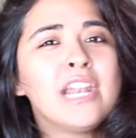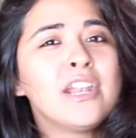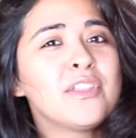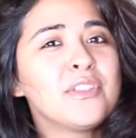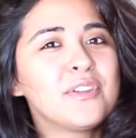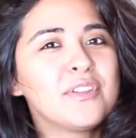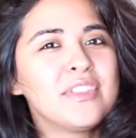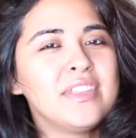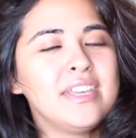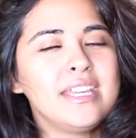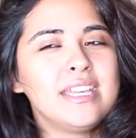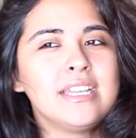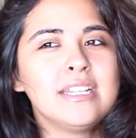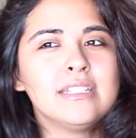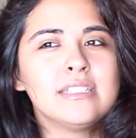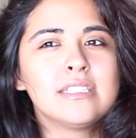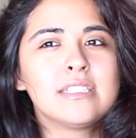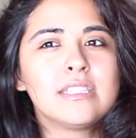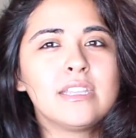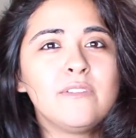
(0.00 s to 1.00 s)
Another thing
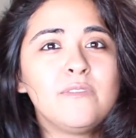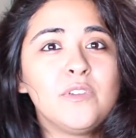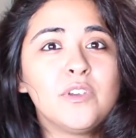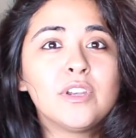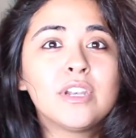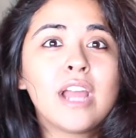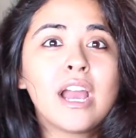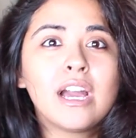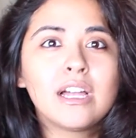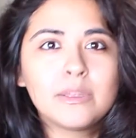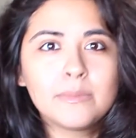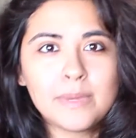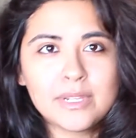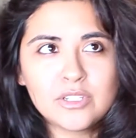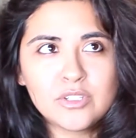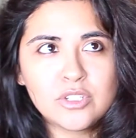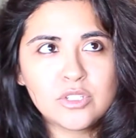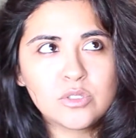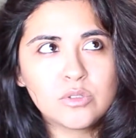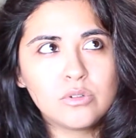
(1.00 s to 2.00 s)
is, if you're in
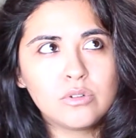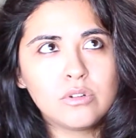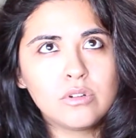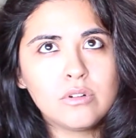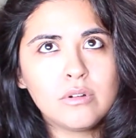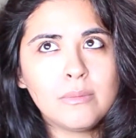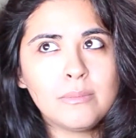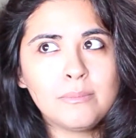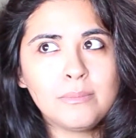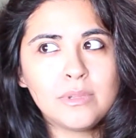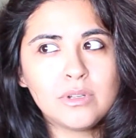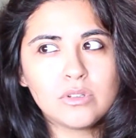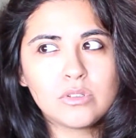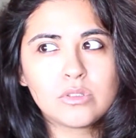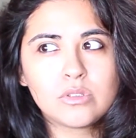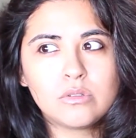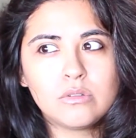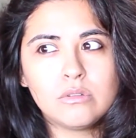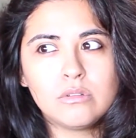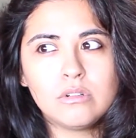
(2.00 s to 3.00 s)
elementary school, middle
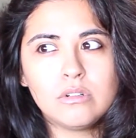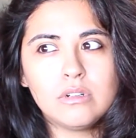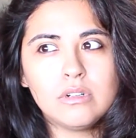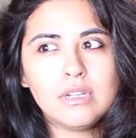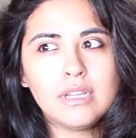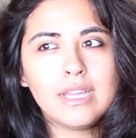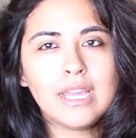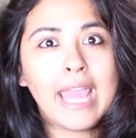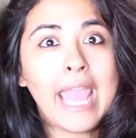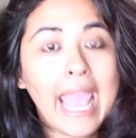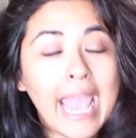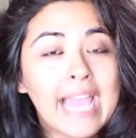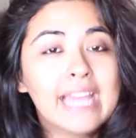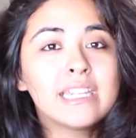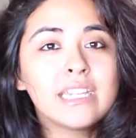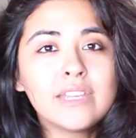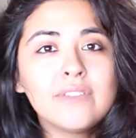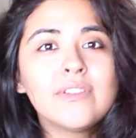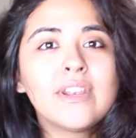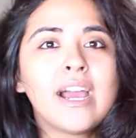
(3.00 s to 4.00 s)
school,
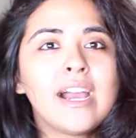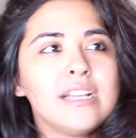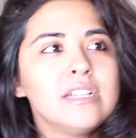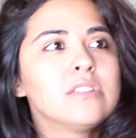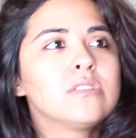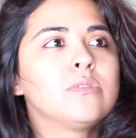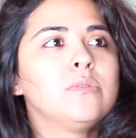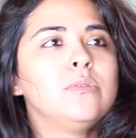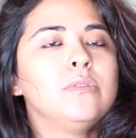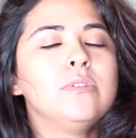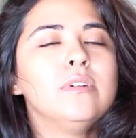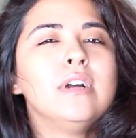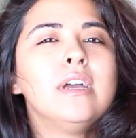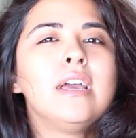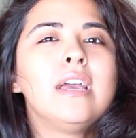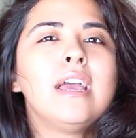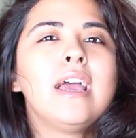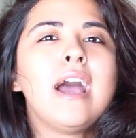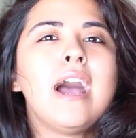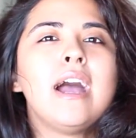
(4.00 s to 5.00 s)
and even high school,
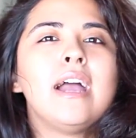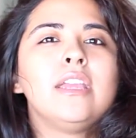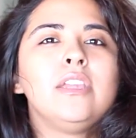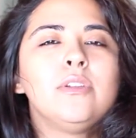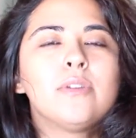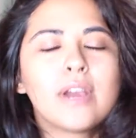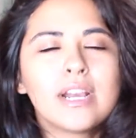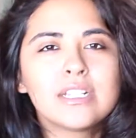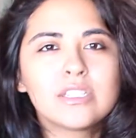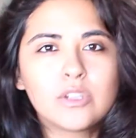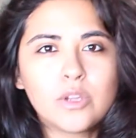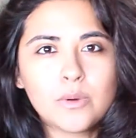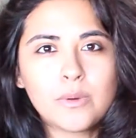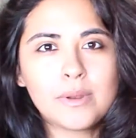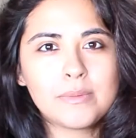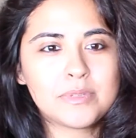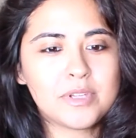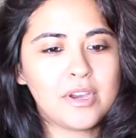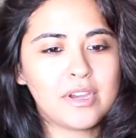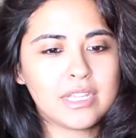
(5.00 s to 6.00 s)
you guys know what
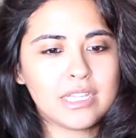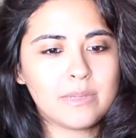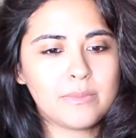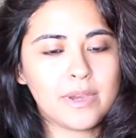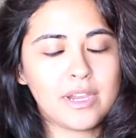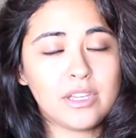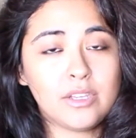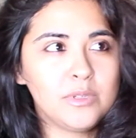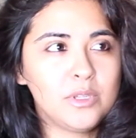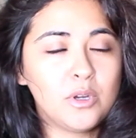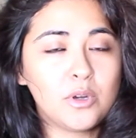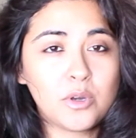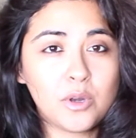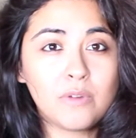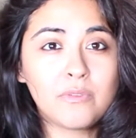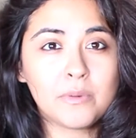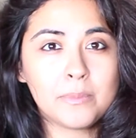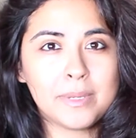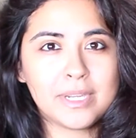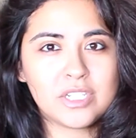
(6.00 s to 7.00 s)
I'm talking about. You'll
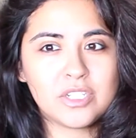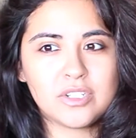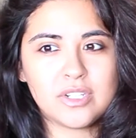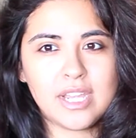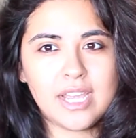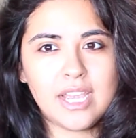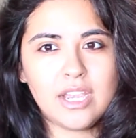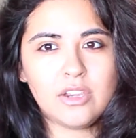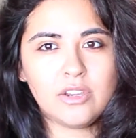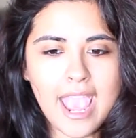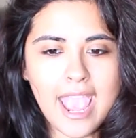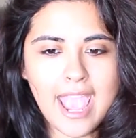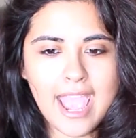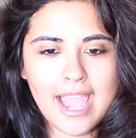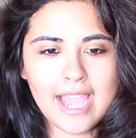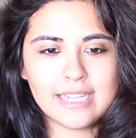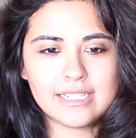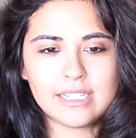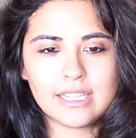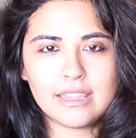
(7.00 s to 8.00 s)
go for picture day
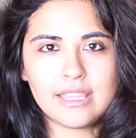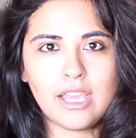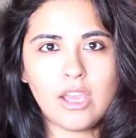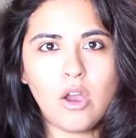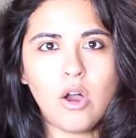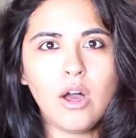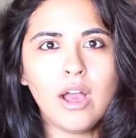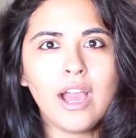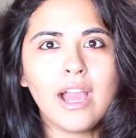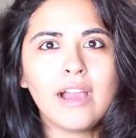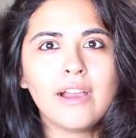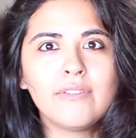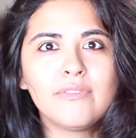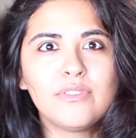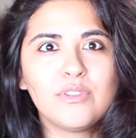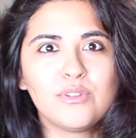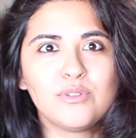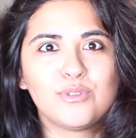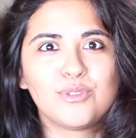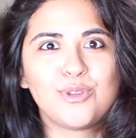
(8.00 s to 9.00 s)
and they all have
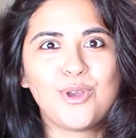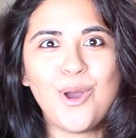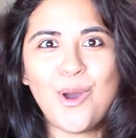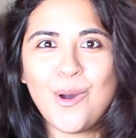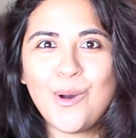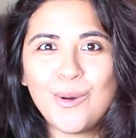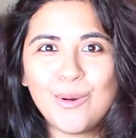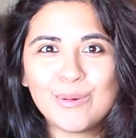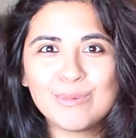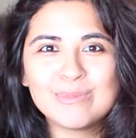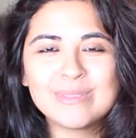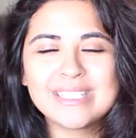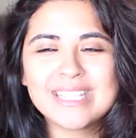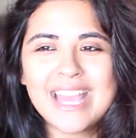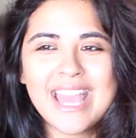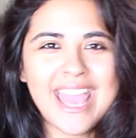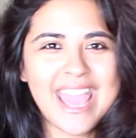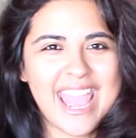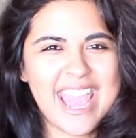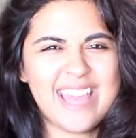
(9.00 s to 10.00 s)
those combs
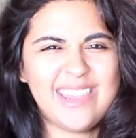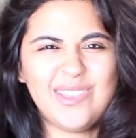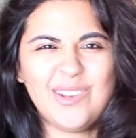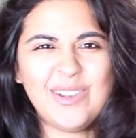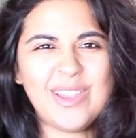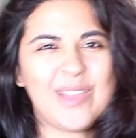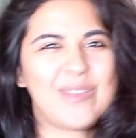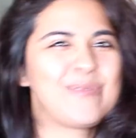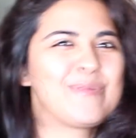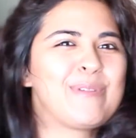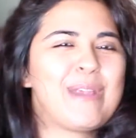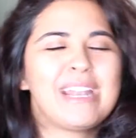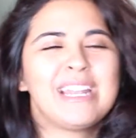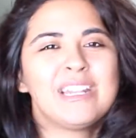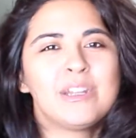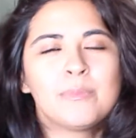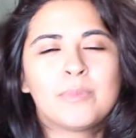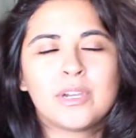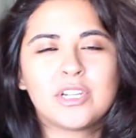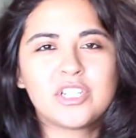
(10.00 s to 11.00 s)
and they're like ready
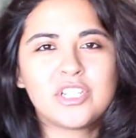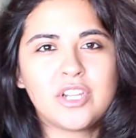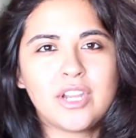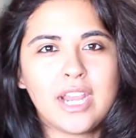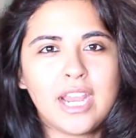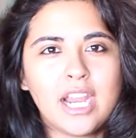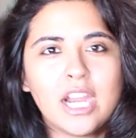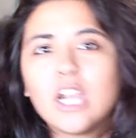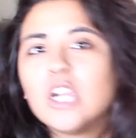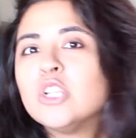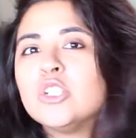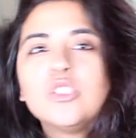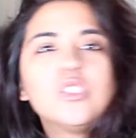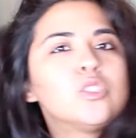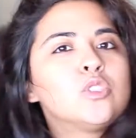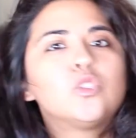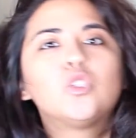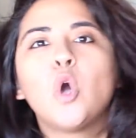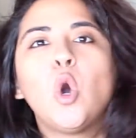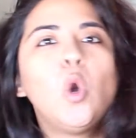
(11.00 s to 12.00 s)
to brush your hair.
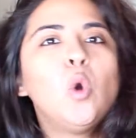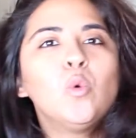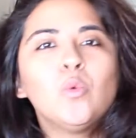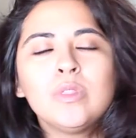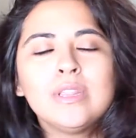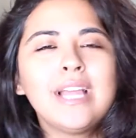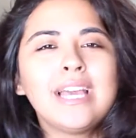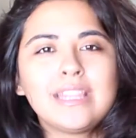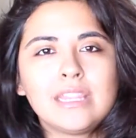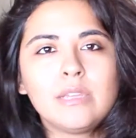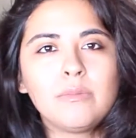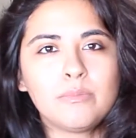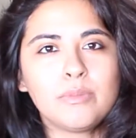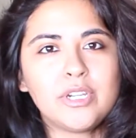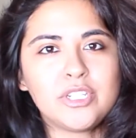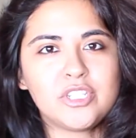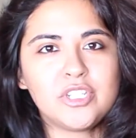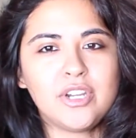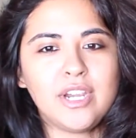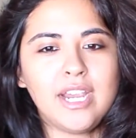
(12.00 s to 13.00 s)
Don't let them
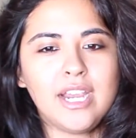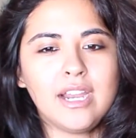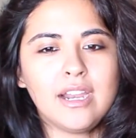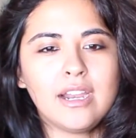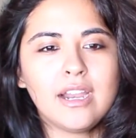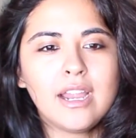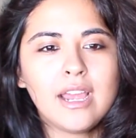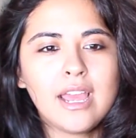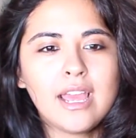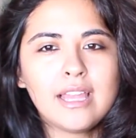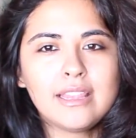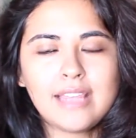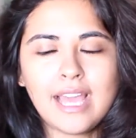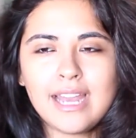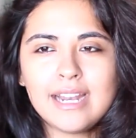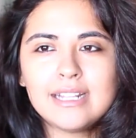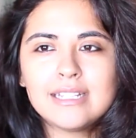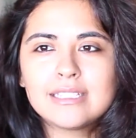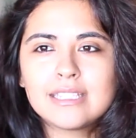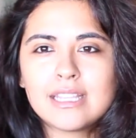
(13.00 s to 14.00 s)
brush your hair.
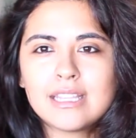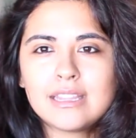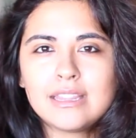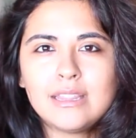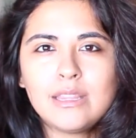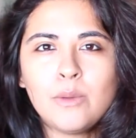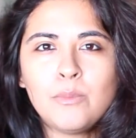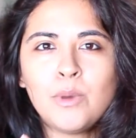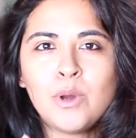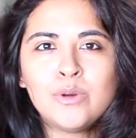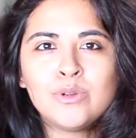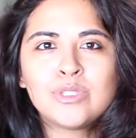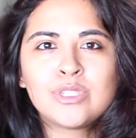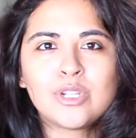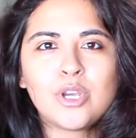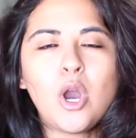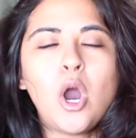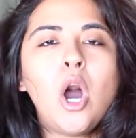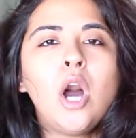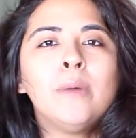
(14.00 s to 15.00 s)
That is the
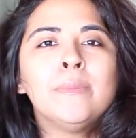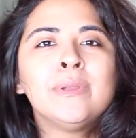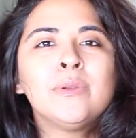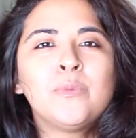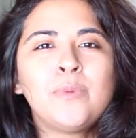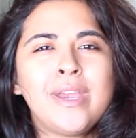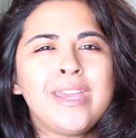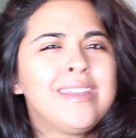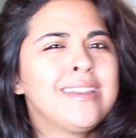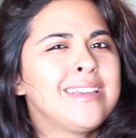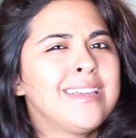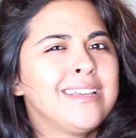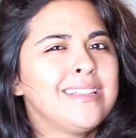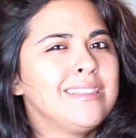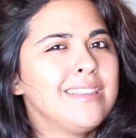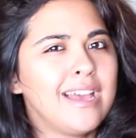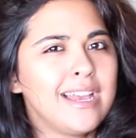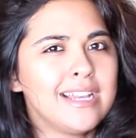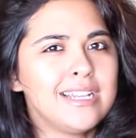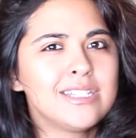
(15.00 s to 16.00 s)
most common way to get
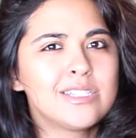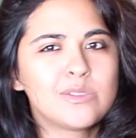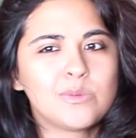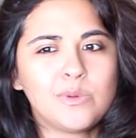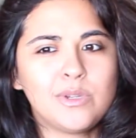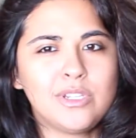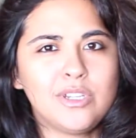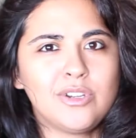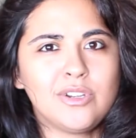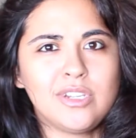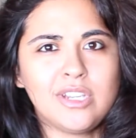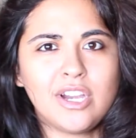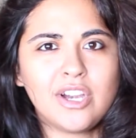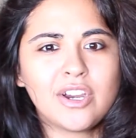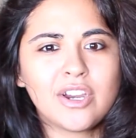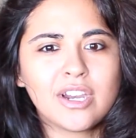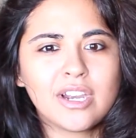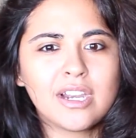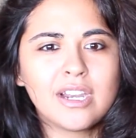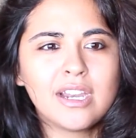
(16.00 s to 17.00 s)
lice when you're
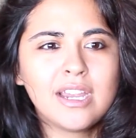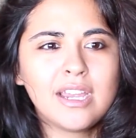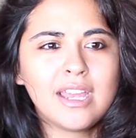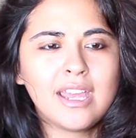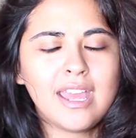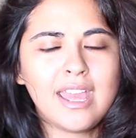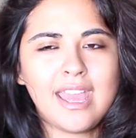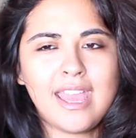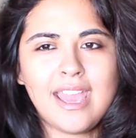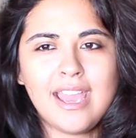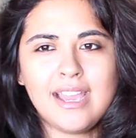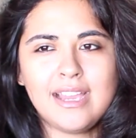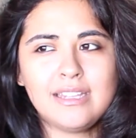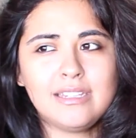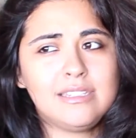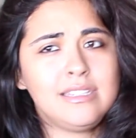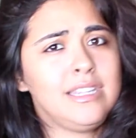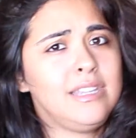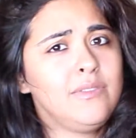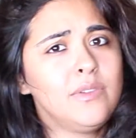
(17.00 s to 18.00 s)
younger
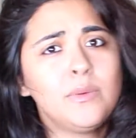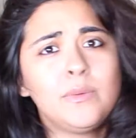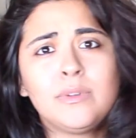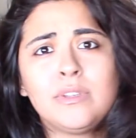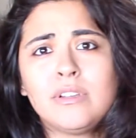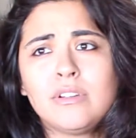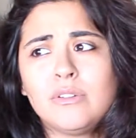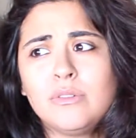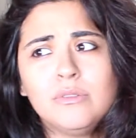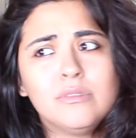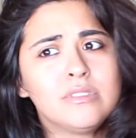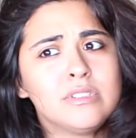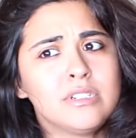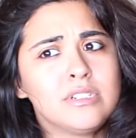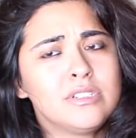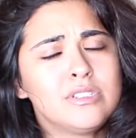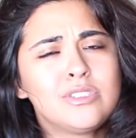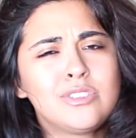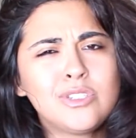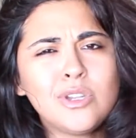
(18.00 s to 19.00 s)
and even when you're
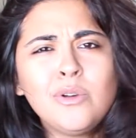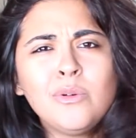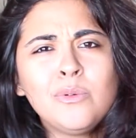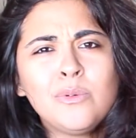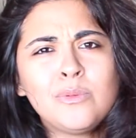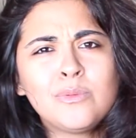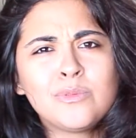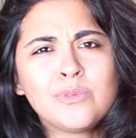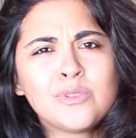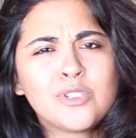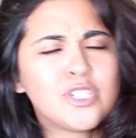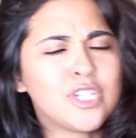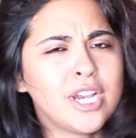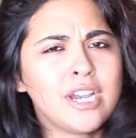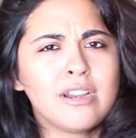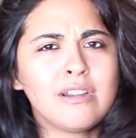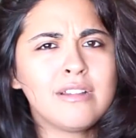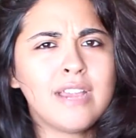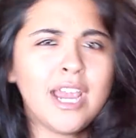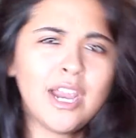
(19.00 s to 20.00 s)
older. Don't
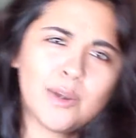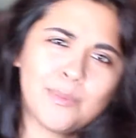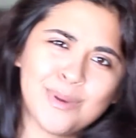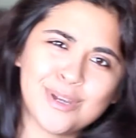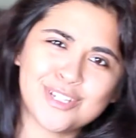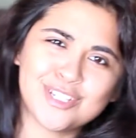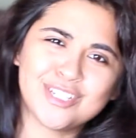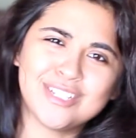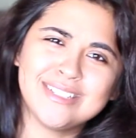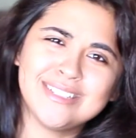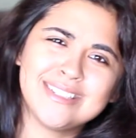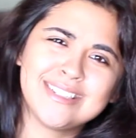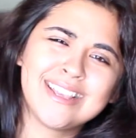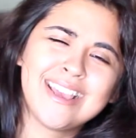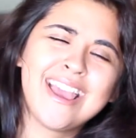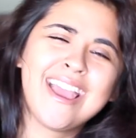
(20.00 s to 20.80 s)
share hairbrushes